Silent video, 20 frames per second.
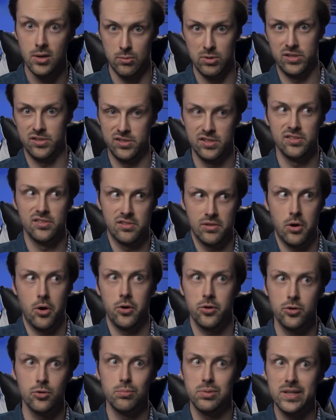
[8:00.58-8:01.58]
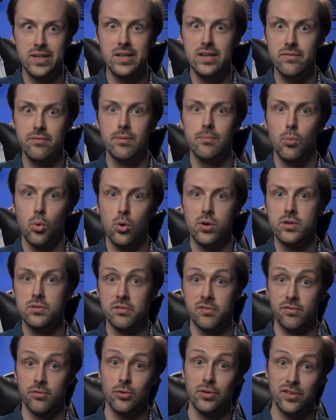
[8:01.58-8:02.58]
which is arguably even more
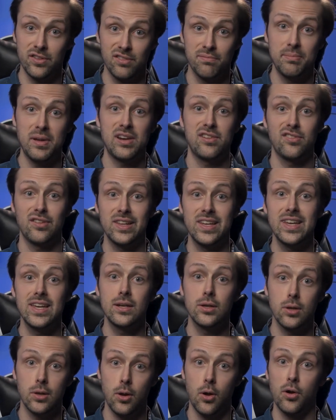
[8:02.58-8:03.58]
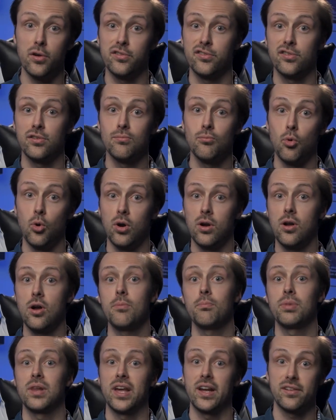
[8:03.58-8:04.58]
useful, especially in larger, more
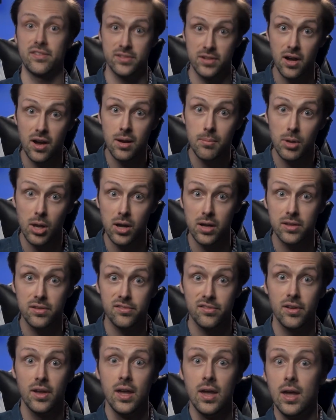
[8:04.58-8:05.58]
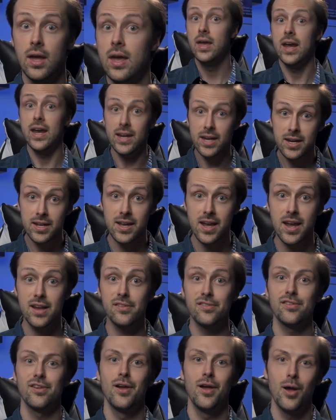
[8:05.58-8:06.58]
complex timelines. In any
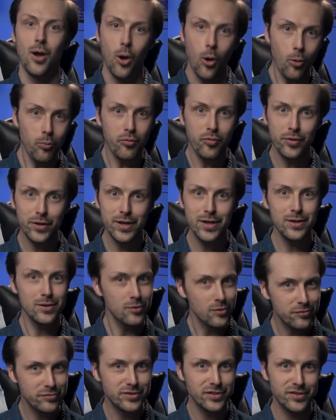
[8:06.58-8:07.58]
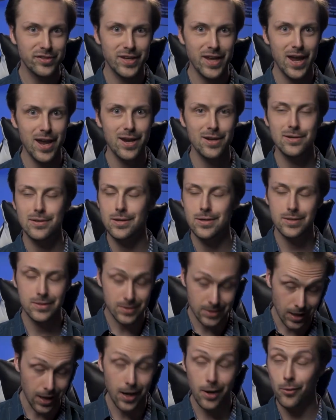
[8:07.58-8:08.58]
case, hopefully you've just gained an
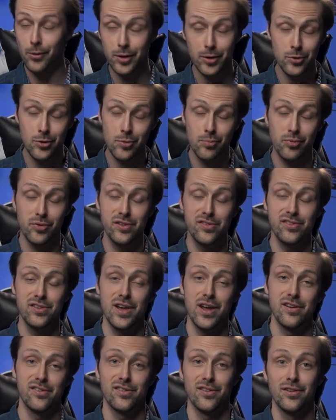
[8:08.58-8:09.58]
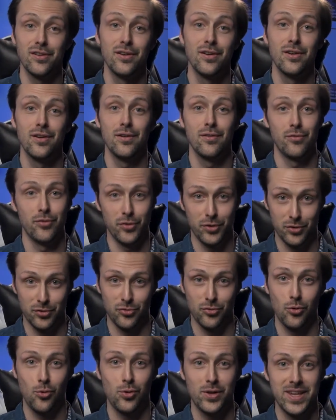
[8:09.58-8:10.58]
entirely new appreciation for the
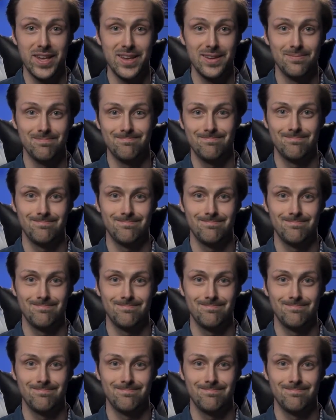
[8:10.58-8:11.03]
Control key.